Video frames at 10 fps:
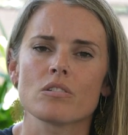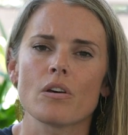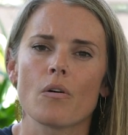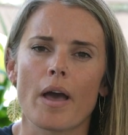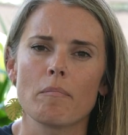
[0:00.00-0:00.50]

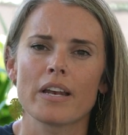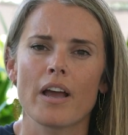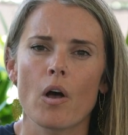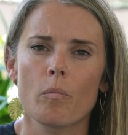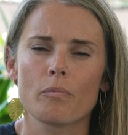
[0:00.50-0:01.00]
So I'm gonna
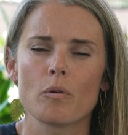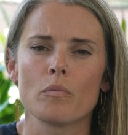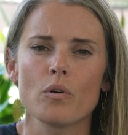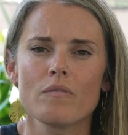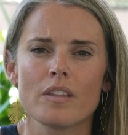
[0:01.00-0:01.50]
help
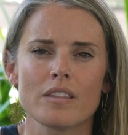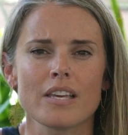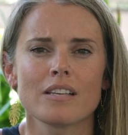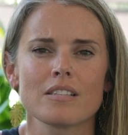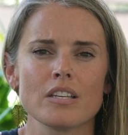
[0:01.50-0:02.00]
remove the
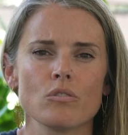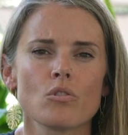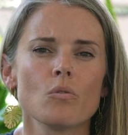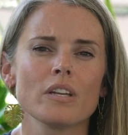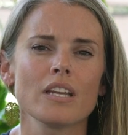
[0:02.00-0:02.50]
things that you
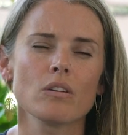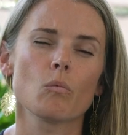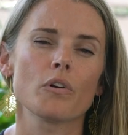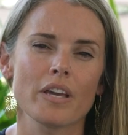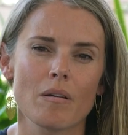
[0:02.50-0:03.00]
don't need to
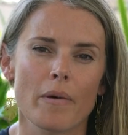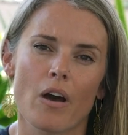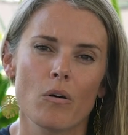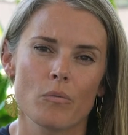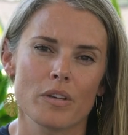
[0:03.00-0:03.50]
worry
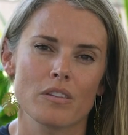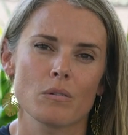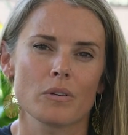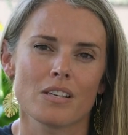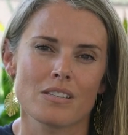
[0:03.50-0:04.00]
about with
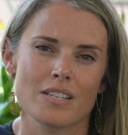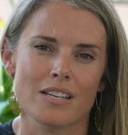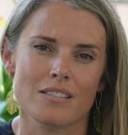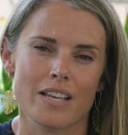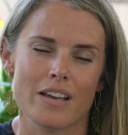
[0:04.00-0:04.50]
your real
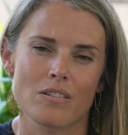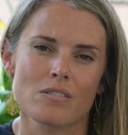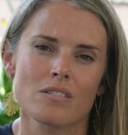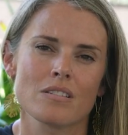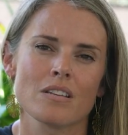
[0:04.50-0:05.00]
estate
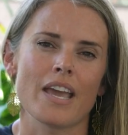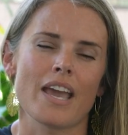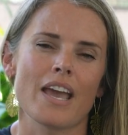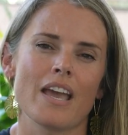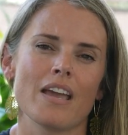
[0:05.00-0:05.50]
sales
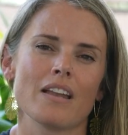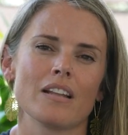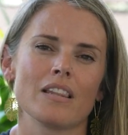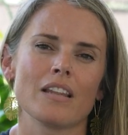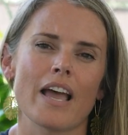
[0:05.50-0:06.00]
and
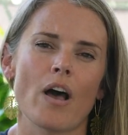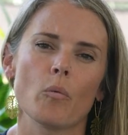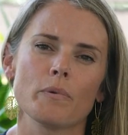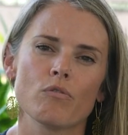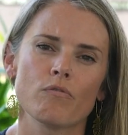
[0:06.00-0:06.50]

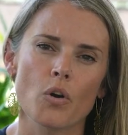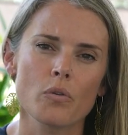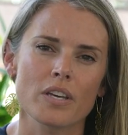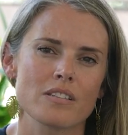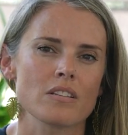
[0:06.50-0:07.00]
help you
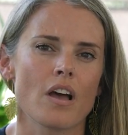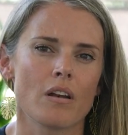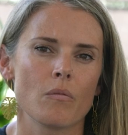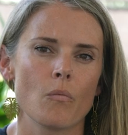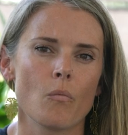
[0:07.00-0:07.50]
focus
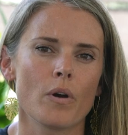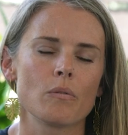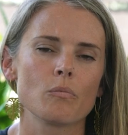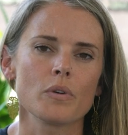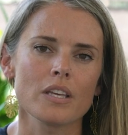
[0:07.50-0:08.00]
on what
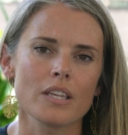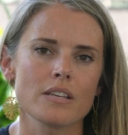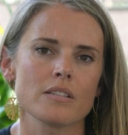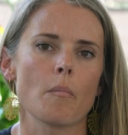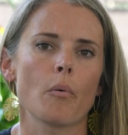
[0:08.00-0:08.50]
really
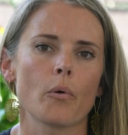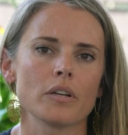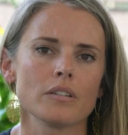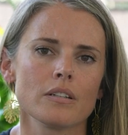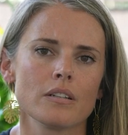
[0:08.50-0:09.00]
is
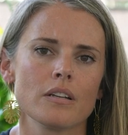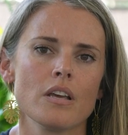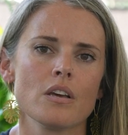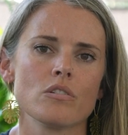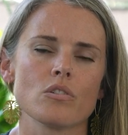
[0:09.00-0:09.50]
important
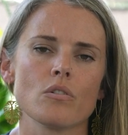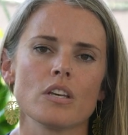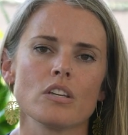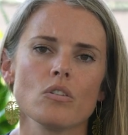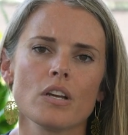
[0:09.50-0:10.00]
so
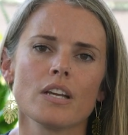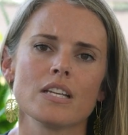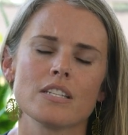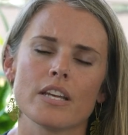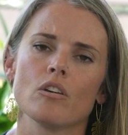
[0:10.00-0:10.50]
that you can
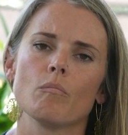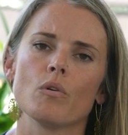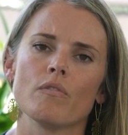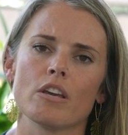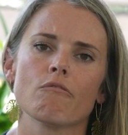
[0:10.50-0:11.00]
continue
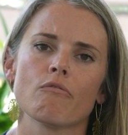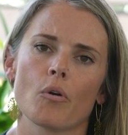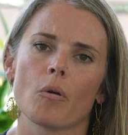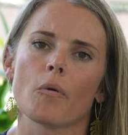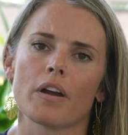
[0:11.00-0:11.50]
moving
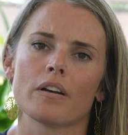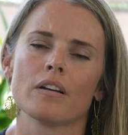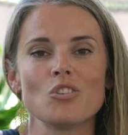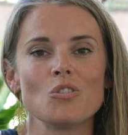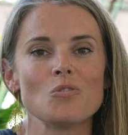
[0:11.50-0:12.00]
forward.
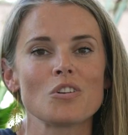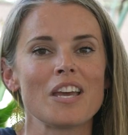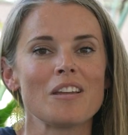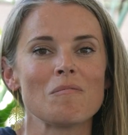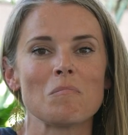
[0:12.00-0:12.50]
You
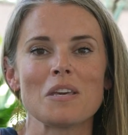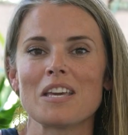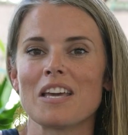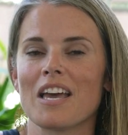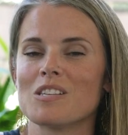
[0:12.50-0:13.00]
can
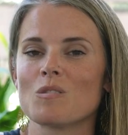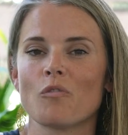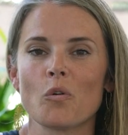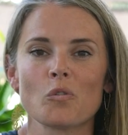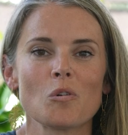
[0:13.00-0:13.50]
be as
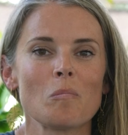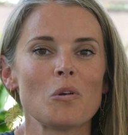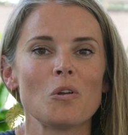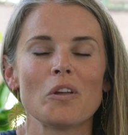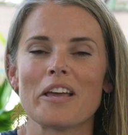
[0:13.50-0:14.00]

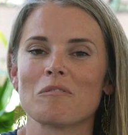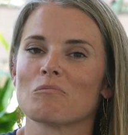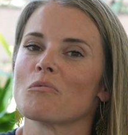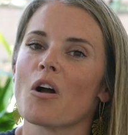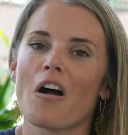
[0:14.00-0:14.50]
vulnerable
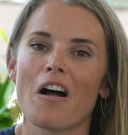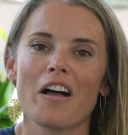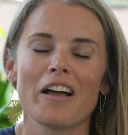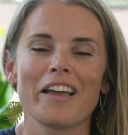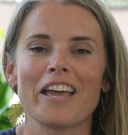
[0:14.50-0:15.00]
and
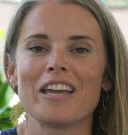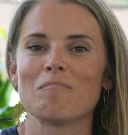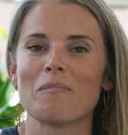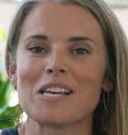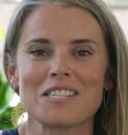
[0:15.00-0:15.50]
raw
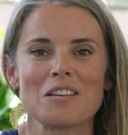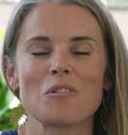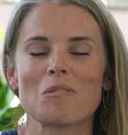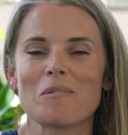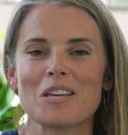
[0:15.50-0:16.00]
and messy
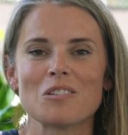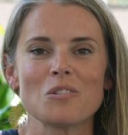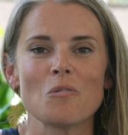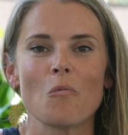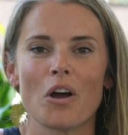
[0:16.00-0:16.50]
with me as
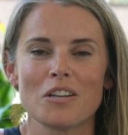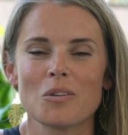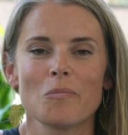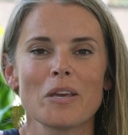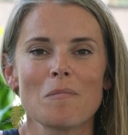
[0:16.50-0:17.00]
you want
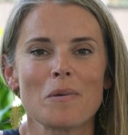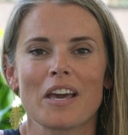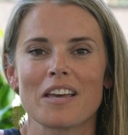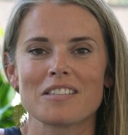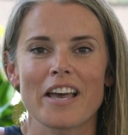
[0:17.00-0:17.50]
to be,
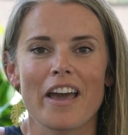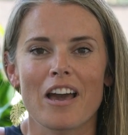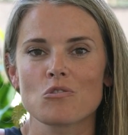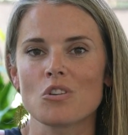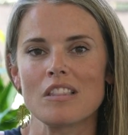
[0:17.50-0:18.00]
because I
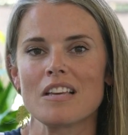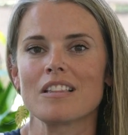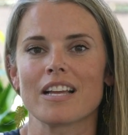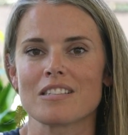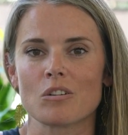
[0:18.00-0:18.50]
actually think
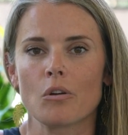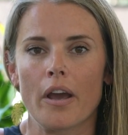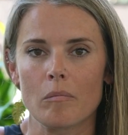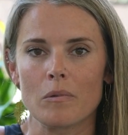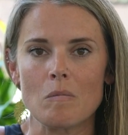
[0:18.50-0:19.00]
that's
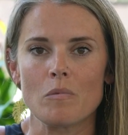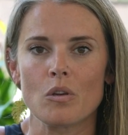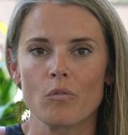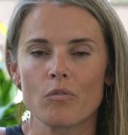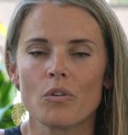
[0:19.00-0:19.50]
incredibly
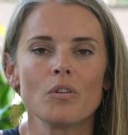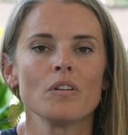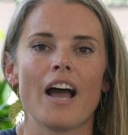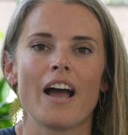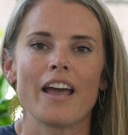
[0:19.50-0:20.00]
beautiful.
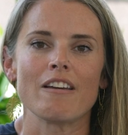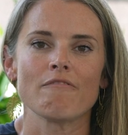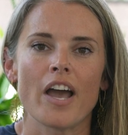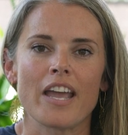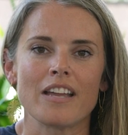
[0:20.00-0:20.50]
I
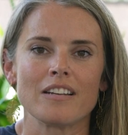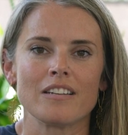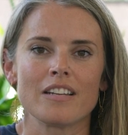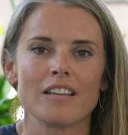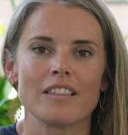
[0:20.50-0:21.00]

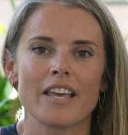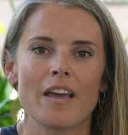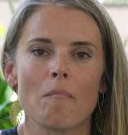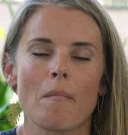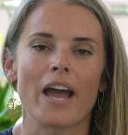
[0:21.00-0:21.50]
find
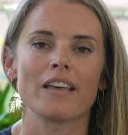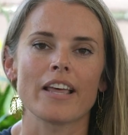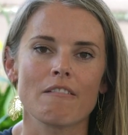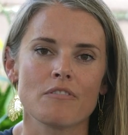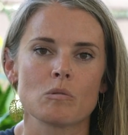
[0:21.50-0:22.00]
that my
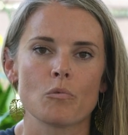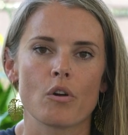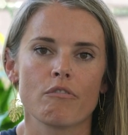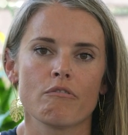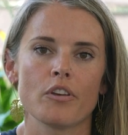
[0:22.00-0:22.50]
life is
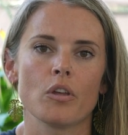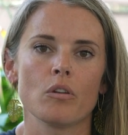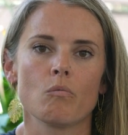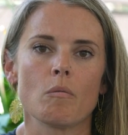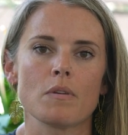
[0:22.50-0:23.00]
more
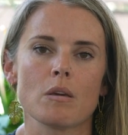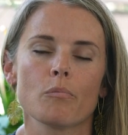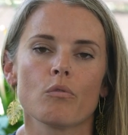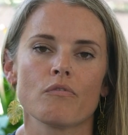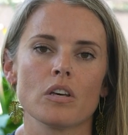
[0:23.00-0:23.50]
fulfilled when
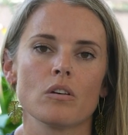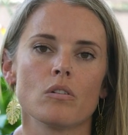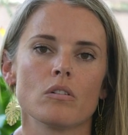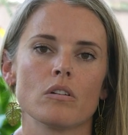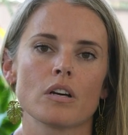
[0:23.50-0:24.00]
people
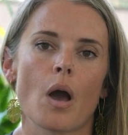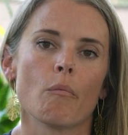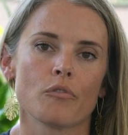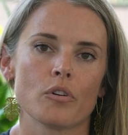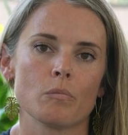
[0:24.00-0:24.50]
feel
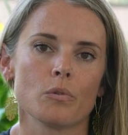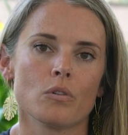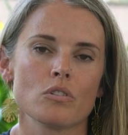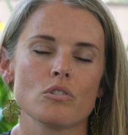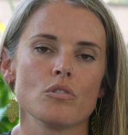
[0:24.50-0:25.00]

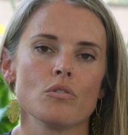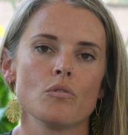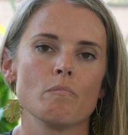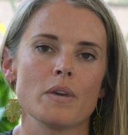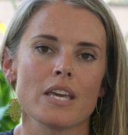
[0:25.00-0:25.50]
comfortable
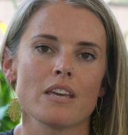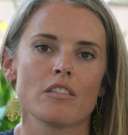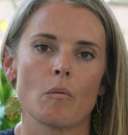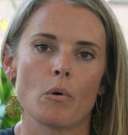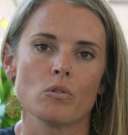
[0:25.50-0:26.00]
to be
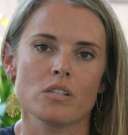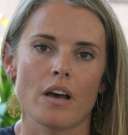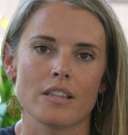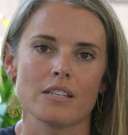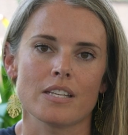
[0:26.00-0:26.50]
their most
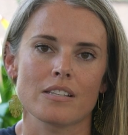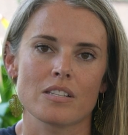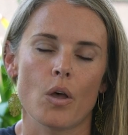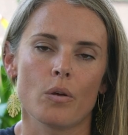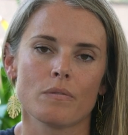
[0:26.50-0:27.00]
authentic
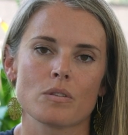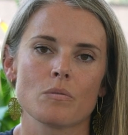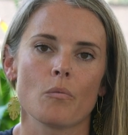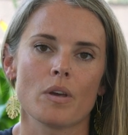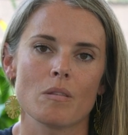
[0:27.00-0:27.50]
selves
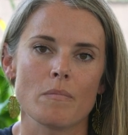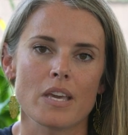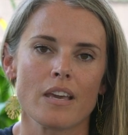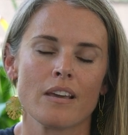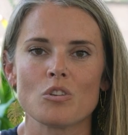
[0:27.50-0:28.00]
with
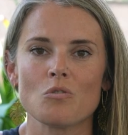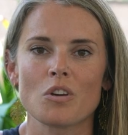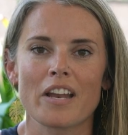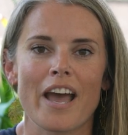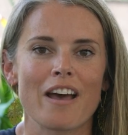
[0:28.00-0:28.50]
me. You
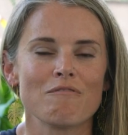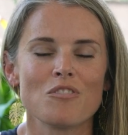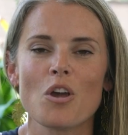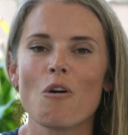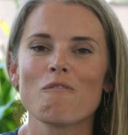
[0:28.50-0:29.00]
can have
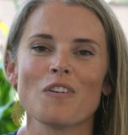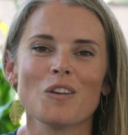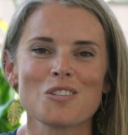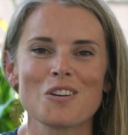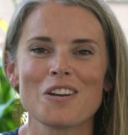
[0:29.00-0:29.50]
no
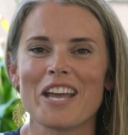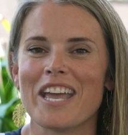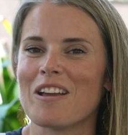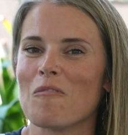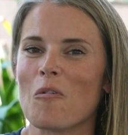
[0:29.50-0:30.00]
filter
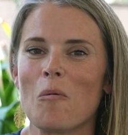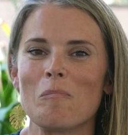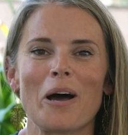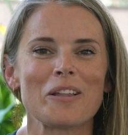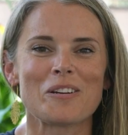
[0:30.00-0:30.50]
and it won't
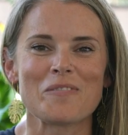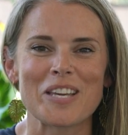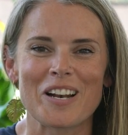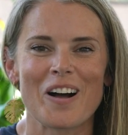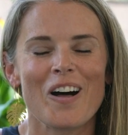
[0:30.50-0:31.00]
bother
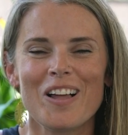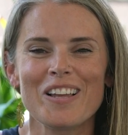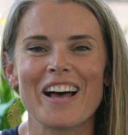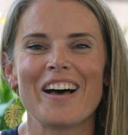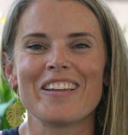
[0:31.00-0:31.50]
me at
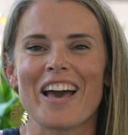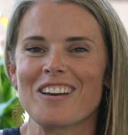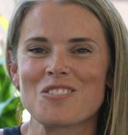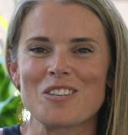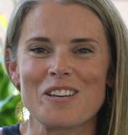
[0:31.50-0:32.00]
all. I'll
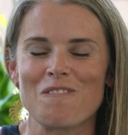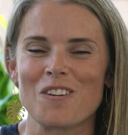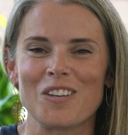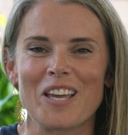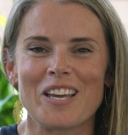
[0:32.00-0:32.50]
actually
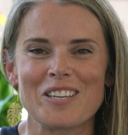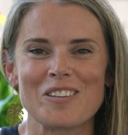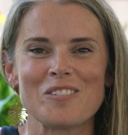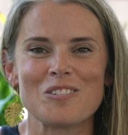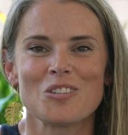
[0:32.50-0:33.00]
feel like
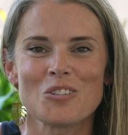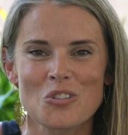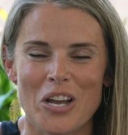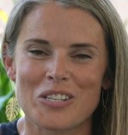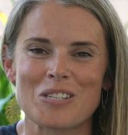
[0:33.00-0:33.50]
you do
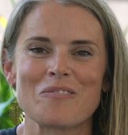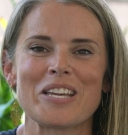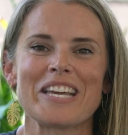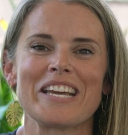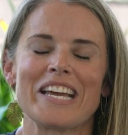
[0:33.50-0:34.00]
trust
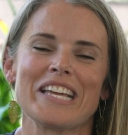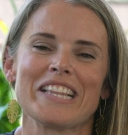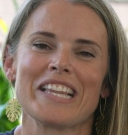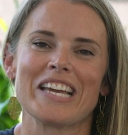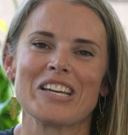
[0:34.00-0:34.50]
me
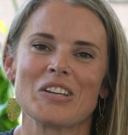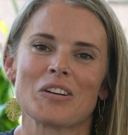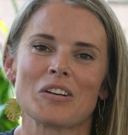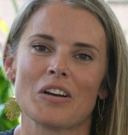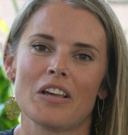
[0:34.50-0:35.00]
and that
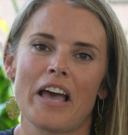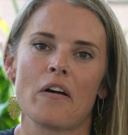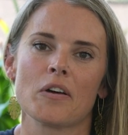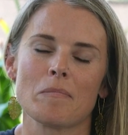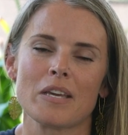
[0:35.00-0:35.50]
you're
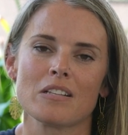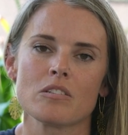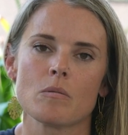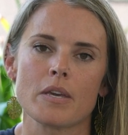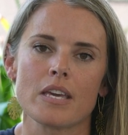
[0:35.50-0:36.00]
allowing me
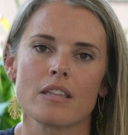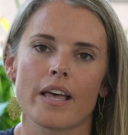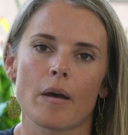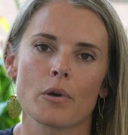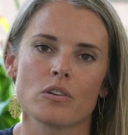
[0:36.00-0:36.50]
to be
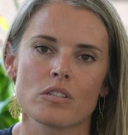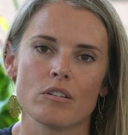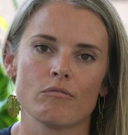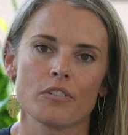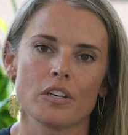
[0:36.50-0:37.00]
that
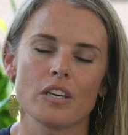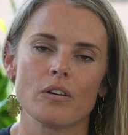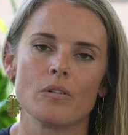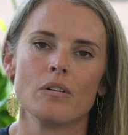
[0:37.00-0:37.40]
person for you.